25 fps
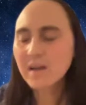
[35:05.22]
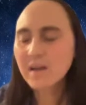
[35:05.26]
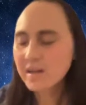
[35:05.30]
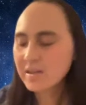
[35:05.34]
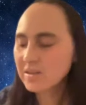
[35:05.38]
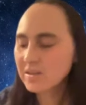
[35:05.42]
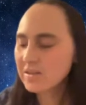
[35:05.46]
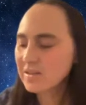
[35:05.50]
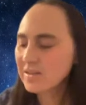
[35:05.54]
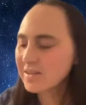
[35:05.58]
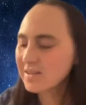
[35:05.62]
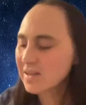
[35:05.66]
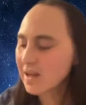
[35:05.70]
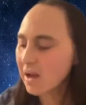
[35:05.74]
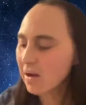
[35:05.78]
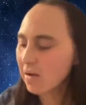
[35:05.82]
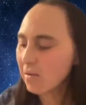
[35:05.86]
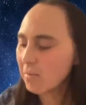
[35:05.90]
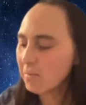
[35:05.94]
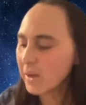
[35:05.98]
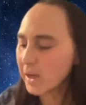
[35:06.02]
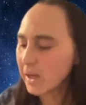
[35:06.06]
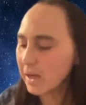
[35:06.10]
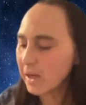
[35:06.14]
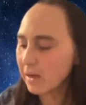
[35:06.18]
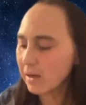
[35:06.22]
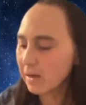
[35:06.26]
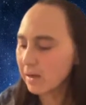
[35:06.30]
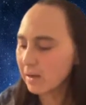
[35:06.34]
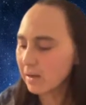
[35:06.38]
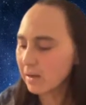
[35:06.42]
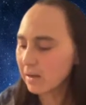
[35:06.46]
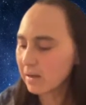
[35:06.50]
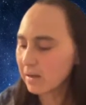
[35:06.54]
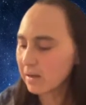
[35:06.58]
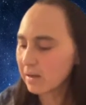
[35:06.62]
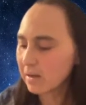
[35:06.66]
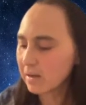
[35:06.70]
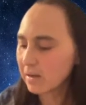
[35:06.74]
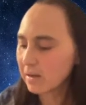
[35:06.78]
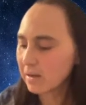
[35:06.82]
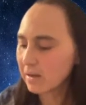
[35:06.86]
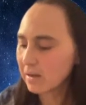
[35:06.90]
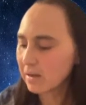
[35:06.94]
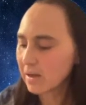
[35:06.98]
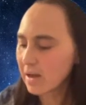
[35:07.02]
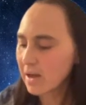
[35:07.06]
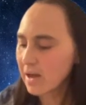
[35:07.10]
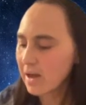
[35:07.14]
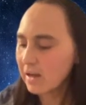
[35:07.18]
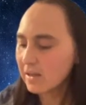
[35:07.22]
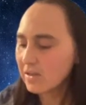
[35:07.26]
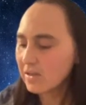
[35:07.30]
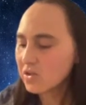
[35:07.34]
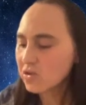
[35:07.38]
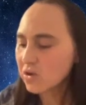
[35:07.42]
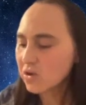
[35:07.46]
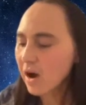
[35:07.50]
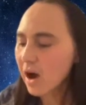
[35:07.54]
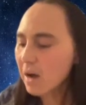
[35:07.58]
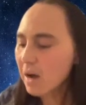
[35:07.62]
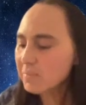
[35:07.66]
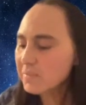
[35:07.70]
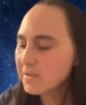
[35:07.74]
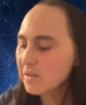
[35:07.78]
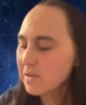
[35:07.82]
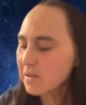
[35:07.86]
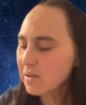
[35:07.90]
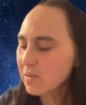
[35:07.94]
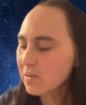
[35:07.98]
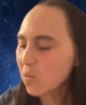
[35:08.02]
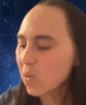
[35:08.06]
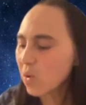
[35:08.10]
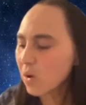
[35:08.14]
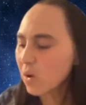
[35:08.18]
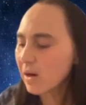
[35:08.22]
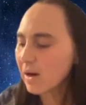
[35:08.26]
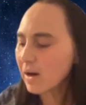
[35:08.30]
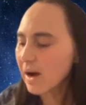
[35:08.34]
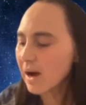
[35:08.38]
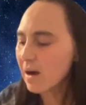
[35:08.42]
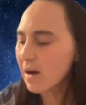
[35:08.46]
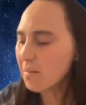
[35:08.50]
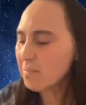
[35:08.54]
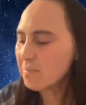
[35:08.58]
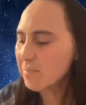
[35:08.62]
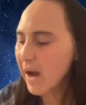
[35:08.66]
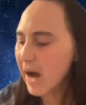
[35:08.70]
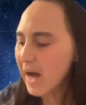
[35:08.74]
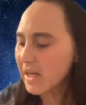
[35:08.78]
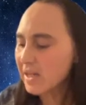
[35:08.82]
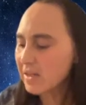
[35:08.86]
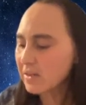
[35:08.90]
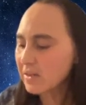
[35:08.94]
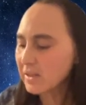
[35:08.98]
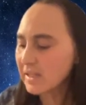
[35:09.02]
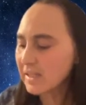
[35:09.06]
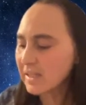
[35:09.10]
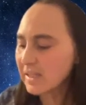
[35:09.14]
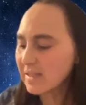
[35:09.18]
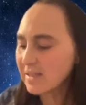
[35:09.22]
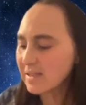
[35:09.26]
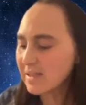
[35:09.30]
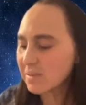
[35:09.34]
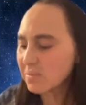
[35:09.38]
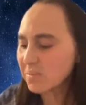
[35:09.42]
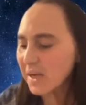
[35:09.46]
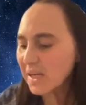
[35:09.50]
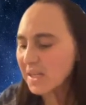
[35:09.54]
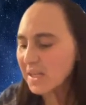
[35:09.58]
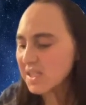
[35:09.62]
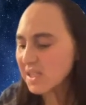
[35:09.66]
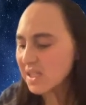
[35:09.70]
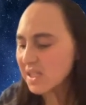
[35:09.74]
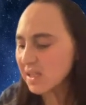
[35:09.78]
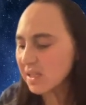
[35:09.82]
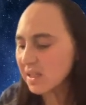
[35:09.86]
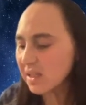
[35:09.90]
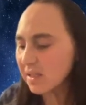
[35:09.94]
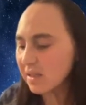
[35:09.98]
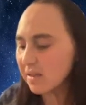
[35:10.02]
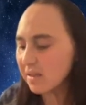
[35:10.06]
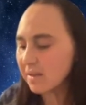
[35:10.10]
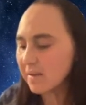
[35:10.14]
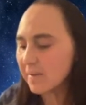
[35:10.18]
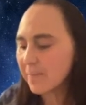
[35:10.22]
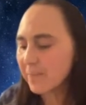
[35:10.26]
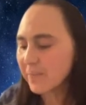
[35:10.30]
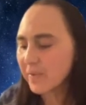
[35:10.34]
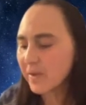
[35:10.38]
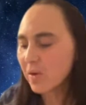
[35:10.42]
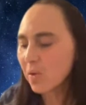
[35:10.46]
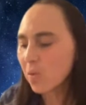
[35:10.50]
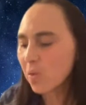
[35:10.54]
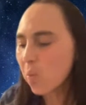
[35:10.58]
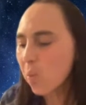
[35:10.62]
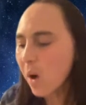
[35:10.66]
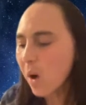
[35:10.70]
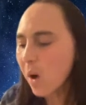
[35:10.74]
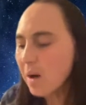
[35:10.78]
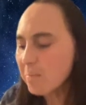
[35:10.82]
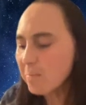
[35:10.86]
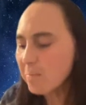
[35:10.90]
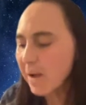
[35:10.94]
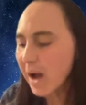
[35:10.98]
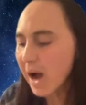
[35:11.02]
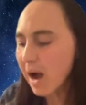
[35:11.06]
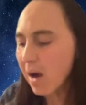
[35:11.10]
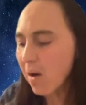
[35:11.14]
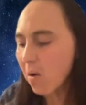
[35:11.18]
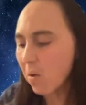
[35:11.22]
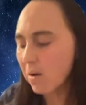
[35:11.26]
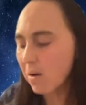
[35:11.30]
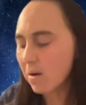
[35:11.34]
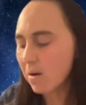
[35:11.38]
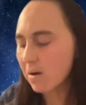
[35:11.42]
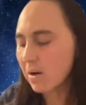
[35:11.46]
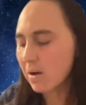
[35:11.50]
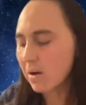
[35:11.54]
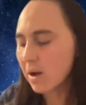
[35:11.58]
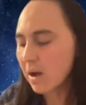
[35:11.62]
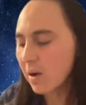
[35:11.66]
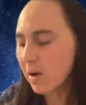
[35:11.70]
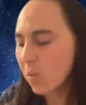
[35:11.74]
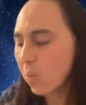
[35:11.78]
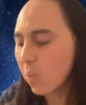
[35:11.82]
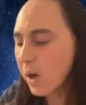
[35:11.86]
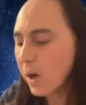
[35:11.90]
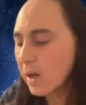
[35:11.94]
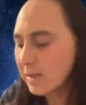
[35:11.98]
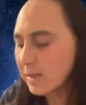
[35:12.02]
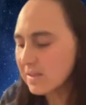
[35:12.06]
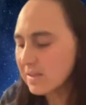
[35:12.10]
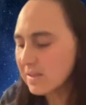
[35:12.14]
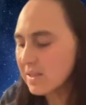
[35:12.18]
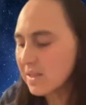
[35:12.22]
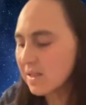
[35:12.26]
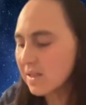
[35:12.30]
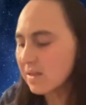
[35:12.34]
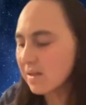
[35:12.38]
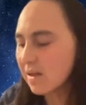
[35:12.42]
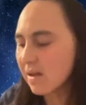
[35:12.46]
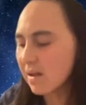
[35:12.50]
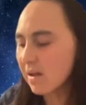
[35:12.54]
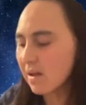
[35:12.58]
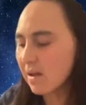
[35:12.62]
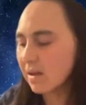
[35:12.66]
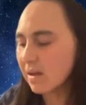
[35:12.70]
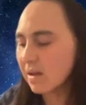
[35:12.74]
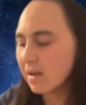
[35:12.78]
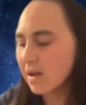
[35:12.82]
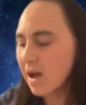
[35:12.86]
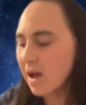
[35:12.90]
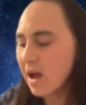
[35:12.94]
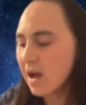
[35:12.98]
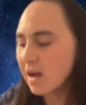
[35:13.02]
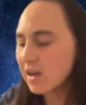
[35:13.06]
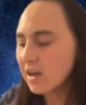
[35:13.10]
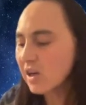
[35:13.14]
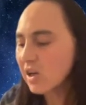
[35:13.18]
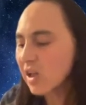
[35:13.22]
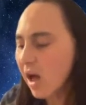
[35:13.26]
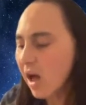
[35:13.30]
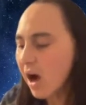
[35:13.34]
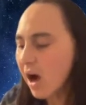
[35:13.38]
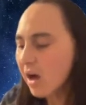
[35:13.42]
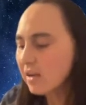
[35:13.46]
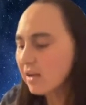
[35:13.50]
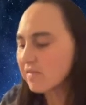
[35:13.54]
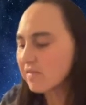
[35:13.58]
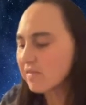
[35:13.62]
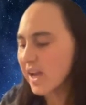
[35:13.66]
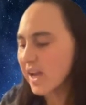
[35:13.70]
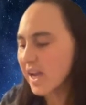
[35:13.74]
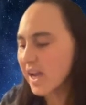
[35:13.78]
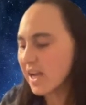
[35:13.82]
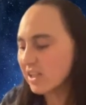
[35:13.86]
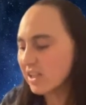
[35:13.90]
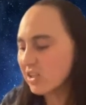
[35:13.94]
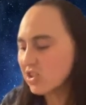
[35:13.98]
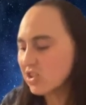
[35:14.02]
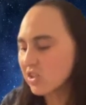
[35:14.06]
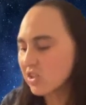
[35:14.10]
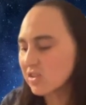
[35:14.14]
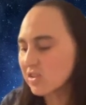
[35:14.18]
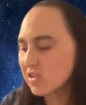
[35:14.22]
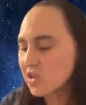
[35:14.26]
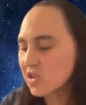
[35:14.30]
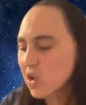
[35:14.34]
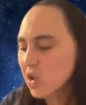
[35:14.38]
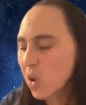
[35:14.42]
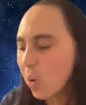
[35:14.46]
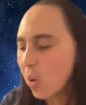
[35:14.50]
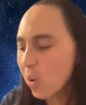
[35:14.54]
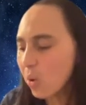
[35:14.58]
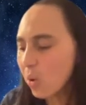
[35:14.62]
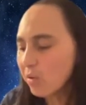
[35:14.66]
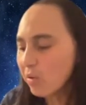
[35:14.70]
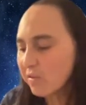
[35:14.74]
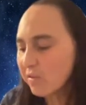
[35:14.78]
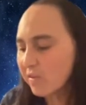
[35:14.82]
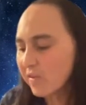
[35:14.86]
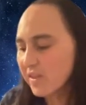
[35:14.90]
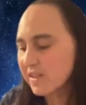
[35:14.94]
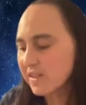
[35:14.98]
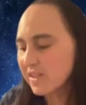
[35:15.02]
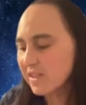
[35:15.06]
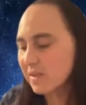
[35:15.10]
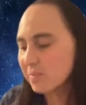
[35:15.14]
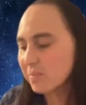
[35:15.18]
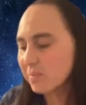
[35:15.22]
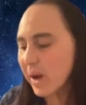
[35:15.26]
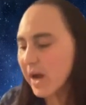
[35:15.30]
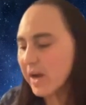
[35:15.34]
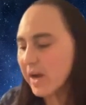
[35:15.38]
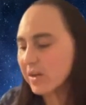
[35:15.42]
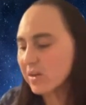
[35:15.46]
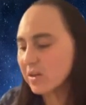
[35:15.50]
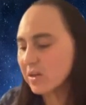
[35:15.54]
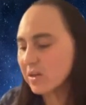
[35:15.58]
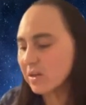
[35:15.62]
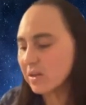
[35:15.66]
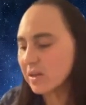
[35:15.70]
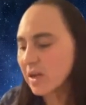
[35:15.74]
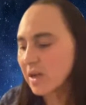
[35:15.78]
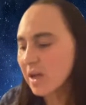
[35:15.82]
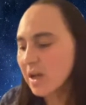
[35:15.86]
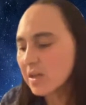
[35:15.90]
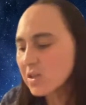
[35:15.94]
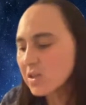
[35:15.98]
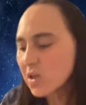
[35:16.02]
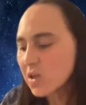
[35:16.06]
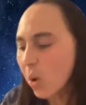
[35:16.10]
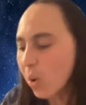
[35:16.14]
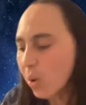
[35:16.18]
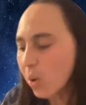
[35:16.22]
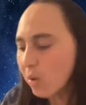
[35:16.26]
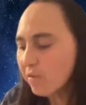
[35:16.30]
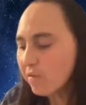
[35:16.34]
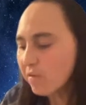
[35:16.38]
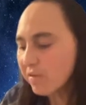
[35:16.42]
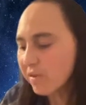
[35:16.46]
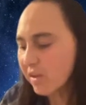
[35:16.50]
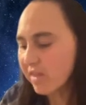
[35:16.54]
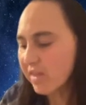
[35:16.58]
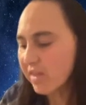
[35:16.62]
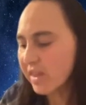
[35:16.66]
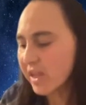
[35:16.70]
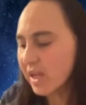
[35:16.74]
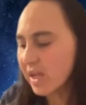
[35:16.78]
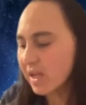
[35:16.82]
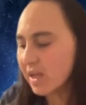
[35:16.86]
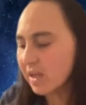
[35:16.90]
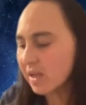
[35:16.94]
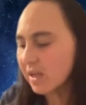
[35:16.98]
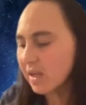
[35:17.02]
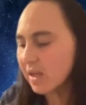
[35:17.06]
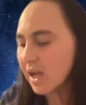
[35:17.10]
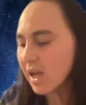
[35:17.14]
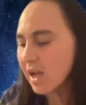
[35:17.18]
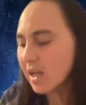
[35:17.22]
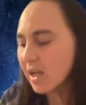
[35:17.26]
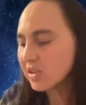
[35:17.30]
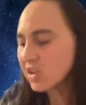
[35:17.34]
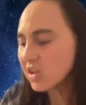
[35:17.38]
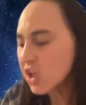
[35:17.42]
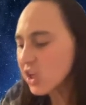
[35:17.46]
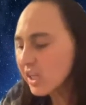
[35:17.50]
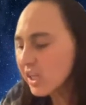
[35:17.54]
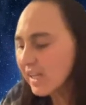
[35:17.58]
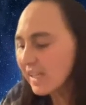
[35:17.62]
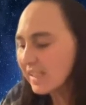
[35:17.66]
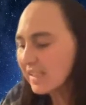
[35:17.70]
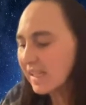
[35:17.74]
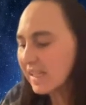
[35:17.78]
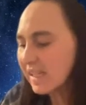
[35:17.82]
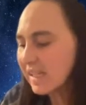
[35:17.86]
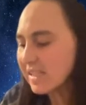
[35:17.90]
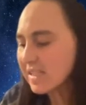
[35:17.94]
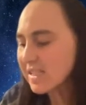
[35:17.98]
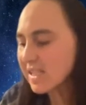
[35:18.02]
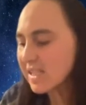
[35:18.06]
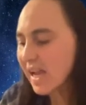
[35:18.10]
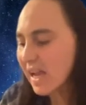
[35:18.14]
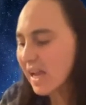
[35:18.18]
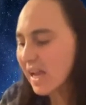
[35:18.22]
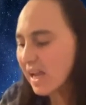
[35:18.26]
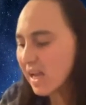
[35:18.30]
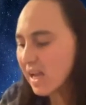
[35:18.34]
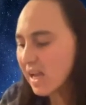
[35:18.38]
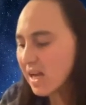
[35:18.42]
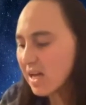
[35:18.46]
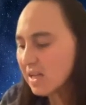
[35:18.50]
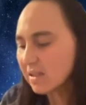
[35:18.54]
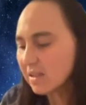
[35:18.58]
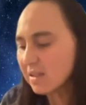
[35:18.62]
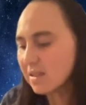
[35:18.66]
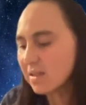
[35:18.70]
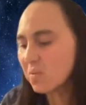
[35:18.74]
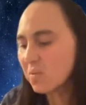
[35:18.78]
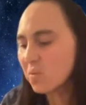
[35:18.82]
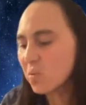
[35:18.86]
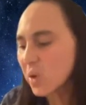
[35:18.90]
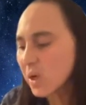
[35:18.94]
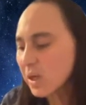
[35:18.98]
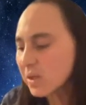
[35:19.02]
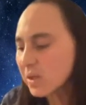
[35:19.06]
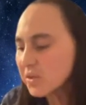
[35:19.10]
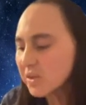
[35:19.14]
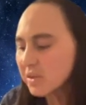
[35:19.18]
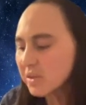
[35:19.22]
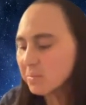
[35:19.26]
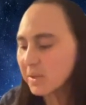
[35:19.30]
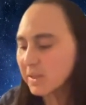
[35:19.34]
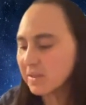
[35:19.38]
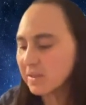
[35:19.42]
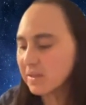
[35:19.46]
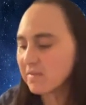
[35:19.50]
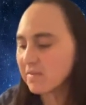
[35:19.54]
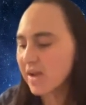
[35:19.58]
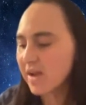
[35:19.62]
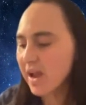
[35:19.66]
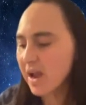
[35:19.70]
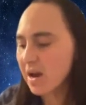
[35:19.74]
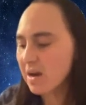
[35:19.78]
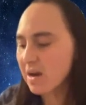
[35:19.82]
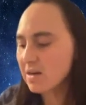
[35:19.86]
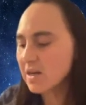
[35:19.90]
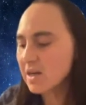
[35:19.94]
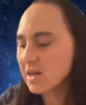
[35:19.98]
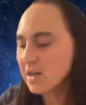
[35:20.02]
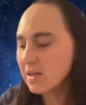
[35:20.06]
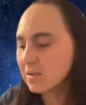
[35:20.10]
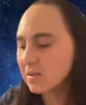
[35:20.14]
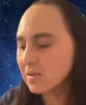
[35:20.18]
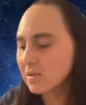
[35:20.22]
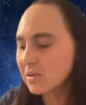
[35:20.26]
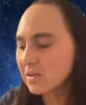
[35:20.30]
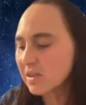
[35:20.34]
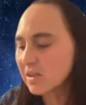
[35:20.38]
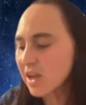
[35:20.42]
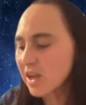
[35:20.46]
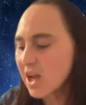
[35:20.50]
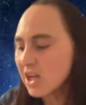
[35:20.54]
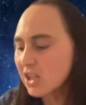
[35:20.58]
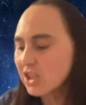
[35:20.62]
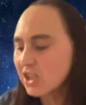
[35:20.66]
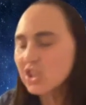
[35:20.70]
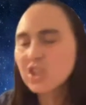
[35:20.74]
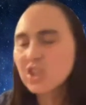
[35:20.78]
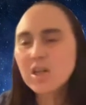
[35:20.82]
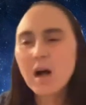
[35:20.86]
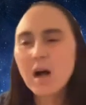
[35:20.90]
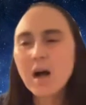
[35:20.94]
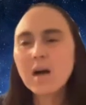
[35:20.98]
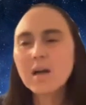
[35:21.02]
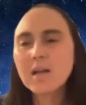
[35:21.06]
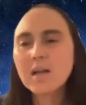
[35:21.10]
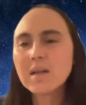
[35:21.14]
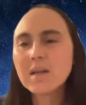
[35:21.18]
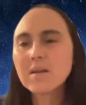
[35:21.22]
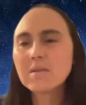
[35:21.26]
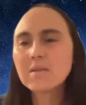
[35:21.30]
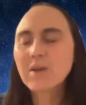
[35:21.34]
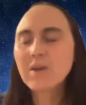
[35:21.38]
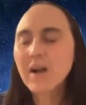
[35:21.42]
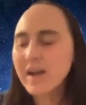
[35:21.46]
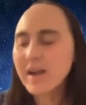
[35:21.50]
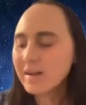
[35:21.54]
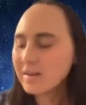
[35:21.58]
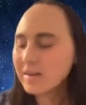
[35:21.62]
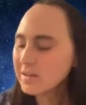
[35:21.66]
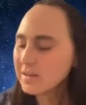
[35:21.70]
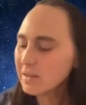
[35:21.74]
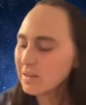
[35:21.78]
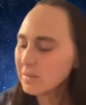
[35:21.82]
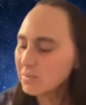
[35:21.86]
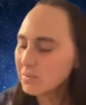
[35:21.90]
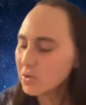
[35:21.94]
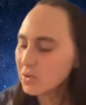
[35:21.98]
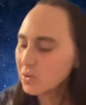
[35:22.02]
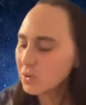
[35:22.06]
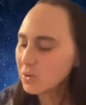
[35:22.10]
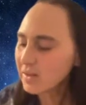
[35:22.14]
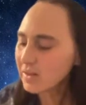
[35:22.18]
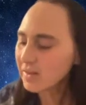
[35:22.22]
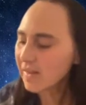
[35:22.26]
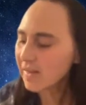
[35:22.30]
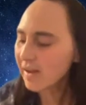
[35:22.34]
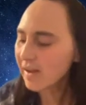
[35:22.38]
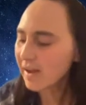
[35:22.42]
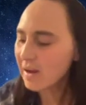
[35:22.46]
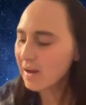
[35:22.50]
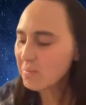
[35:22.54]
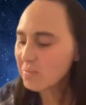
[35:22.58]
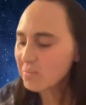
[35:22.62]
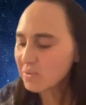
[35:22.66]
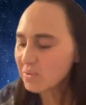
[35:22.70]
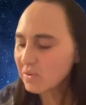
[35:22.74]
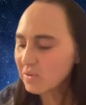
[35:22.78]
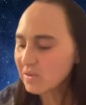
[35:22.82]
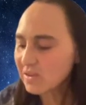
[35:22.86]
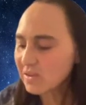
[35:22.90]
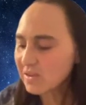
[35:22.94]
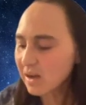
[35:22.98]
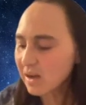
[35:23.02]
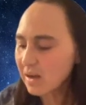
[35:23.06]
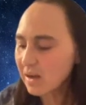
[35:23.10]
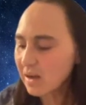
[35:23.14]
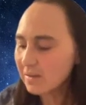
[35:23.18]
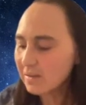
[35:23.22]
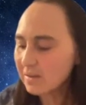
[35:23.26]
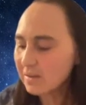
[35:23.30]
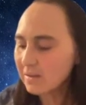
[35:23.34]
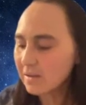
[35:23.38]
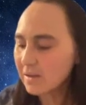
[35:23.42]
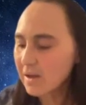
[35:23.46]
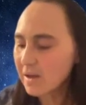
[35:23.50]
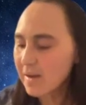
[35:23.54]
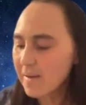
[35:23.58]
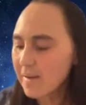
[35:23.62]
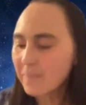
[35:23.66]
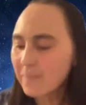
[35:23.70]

letters tell me? And dropped the wore out battery into my tea. What power, what DE, clock of ages, toll for the spider, toll for thee, looking at its hand in a wilderment of arrows shot at random toward the April sun.